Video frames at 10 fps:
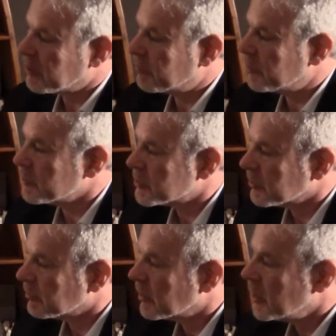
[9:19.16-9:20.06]
influence
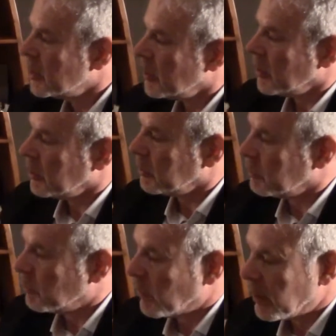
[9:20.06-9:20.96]
of
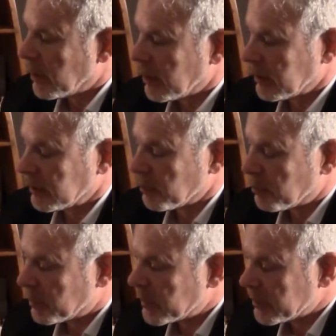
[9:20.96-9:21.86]
you on your
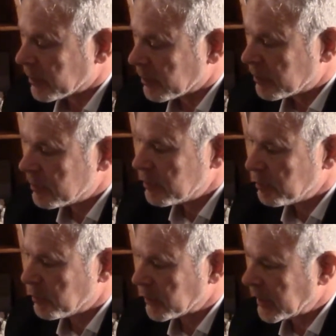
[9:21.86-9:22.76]
brother,
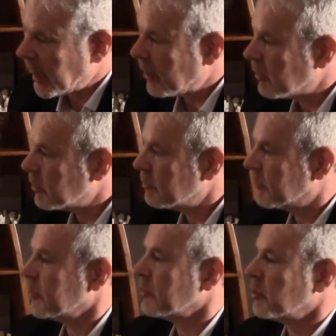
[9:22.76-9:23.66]
but how you
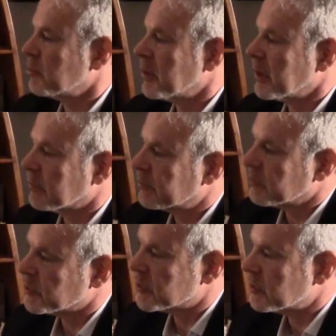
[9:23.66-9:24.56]
feel you may
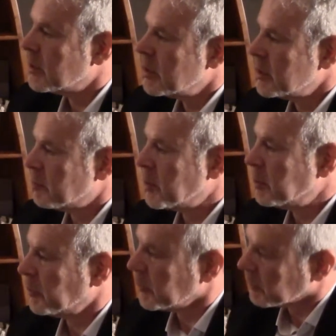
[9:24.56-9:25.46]
influence the
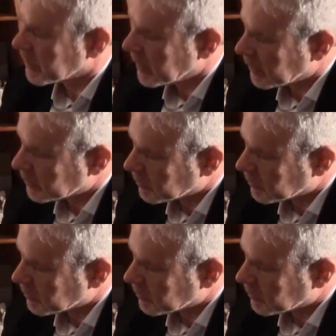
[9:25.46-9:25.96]
people you encounter